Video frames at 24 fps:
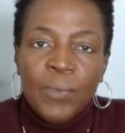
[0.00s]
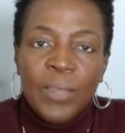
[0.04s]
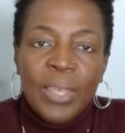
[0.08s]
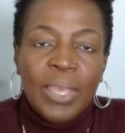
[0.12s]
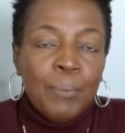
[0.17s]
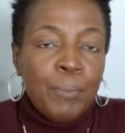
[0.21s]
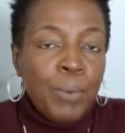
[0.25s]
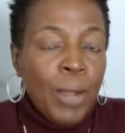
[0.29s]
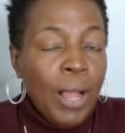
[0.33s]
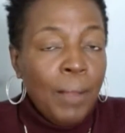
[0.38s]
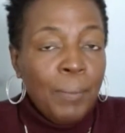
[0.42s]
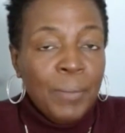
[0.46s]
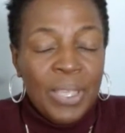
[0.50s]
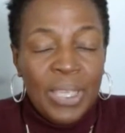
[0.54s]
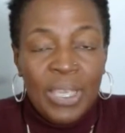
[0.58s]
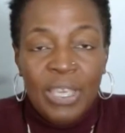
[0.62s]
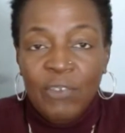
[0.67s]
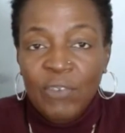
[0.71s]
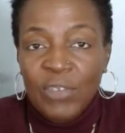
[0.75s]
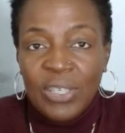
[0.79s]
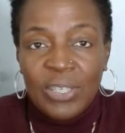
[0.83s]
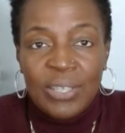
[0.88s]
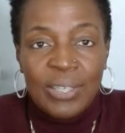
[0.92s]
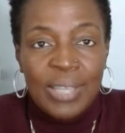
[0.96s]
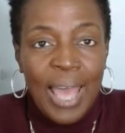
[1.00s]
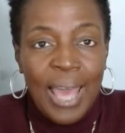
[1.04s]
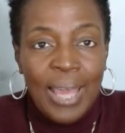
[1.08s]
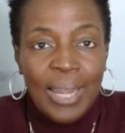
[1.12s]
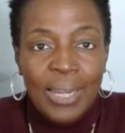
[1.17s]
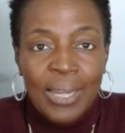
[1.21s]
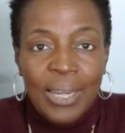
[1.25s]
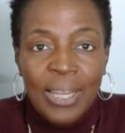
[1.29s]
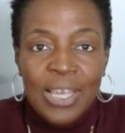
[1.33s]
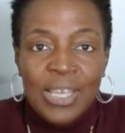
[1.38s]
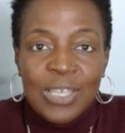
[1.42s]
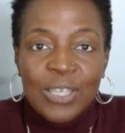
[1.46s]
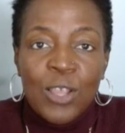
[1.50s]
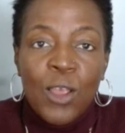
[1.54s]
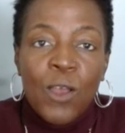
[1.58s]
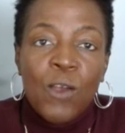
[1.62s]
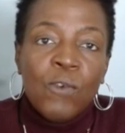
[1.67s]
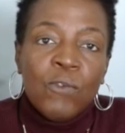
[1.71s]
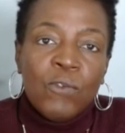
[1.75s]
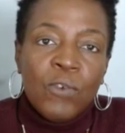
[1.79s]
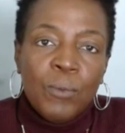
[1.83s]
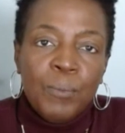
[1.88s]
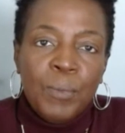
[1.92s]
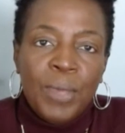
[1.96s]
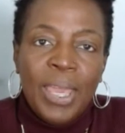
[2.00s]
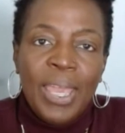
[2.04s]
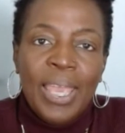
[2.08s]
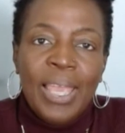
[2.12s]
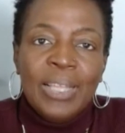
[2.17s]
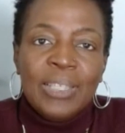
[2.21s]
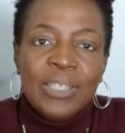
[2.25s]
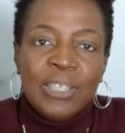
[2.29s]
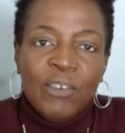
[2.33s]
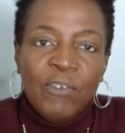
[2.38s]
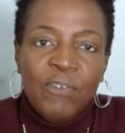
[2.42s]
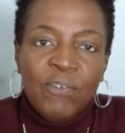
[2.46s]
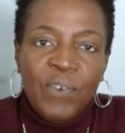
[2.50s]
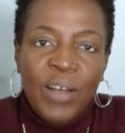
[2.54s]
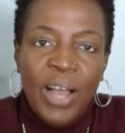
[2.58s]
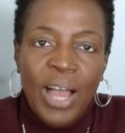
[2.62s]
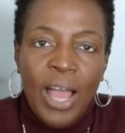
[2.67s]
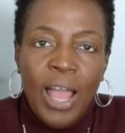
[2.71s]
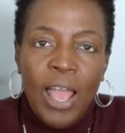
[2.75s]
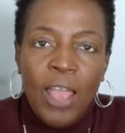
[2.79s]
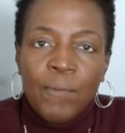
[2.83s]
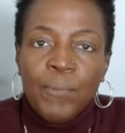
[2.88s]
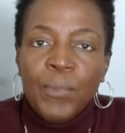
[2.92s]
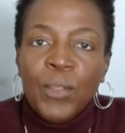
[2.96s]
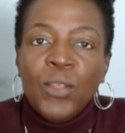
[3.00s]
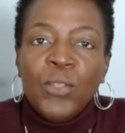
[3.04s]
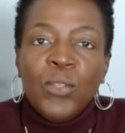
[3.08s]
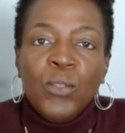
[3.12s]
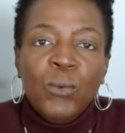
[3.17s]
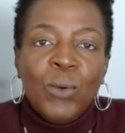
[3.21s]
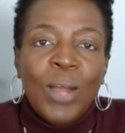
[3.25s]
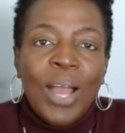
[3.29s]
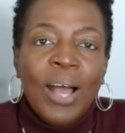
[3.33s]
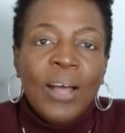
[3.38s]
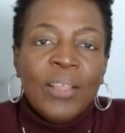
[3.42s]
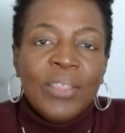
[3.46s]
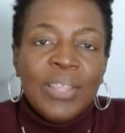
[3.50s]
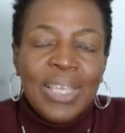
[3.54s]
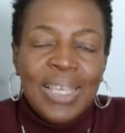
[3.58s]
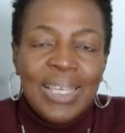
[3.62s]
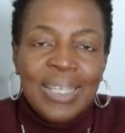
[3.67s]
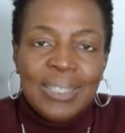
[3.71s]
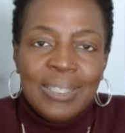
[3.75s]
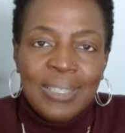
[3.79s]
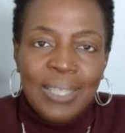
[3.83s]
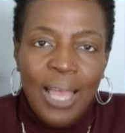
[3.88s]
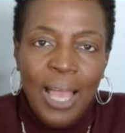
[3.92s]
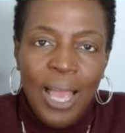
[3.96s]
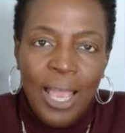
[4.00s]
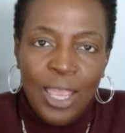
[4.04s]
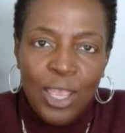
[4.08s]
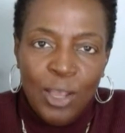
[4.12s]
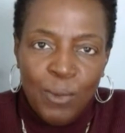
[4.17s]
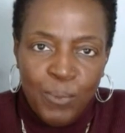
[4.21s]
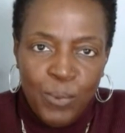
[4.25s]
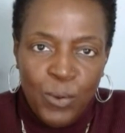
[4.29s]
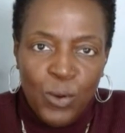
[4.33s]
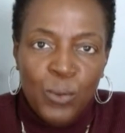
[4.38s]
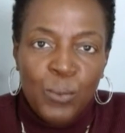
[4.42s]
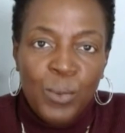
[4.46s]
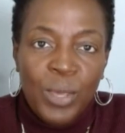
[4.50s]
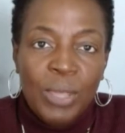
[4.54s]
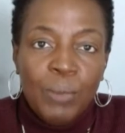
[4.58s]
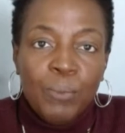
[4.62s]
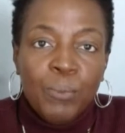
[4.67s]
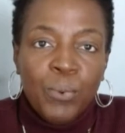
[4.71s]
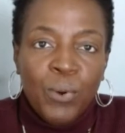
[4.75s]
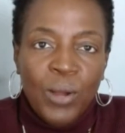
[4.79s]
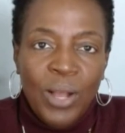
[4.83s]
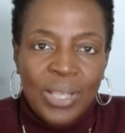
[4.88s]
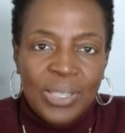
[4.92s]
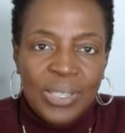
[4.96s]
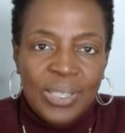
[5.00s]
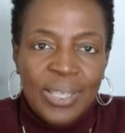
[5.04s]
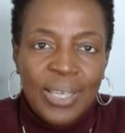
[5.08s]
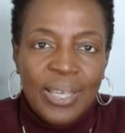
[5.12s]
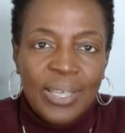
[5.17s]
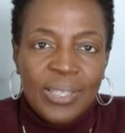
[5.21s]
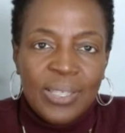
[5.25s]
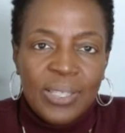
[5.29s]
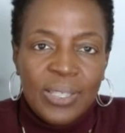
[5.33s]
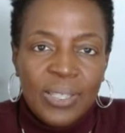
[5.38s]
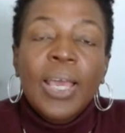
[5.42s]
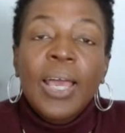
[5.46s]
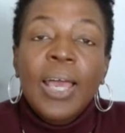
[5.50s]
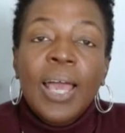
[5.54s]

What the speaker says: probably even Saturdays from 8 to 5 throughout the entire probate process.